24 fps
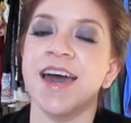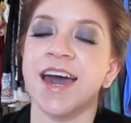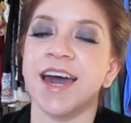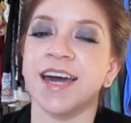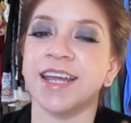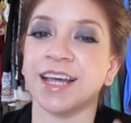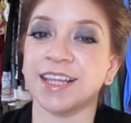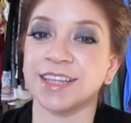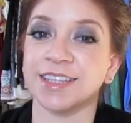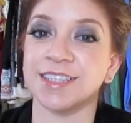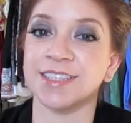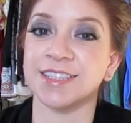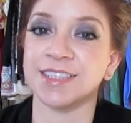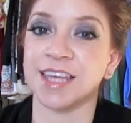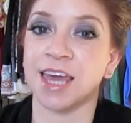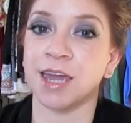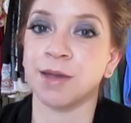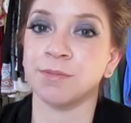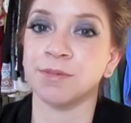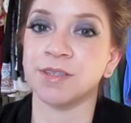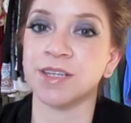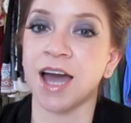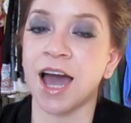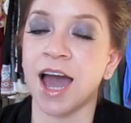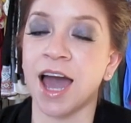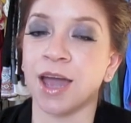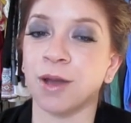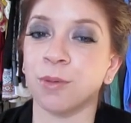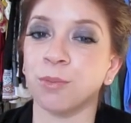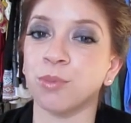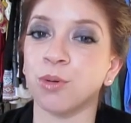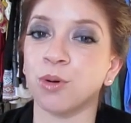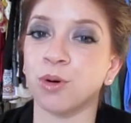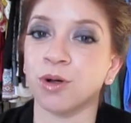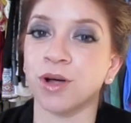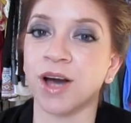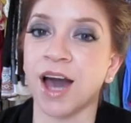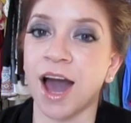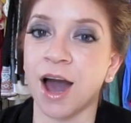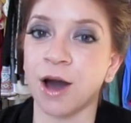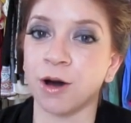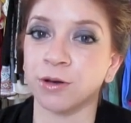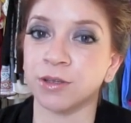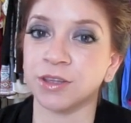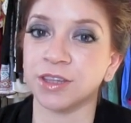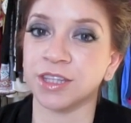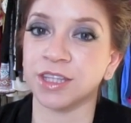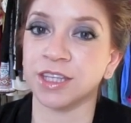and at the same time pull
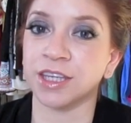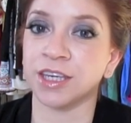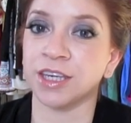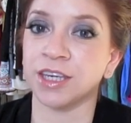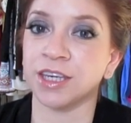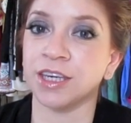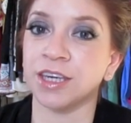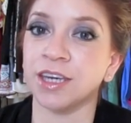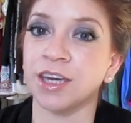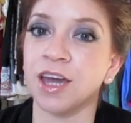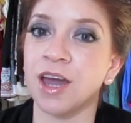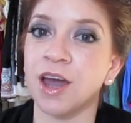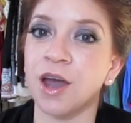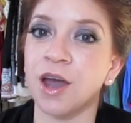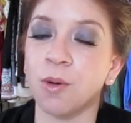out the